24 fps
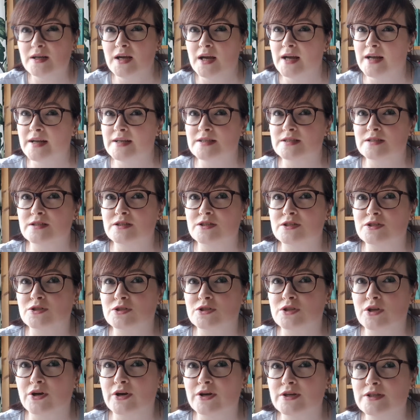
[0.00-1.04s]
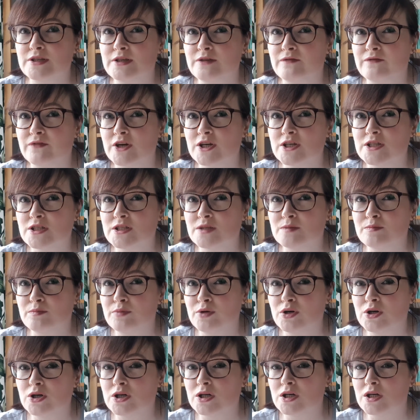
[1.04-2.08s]
It is the 31st
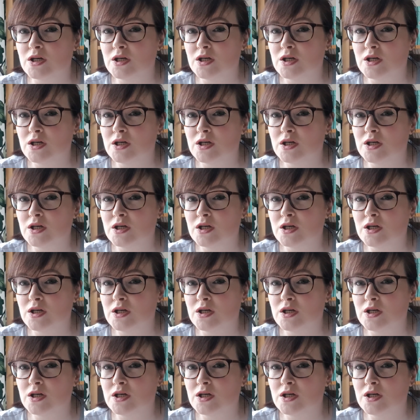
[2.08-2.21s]
book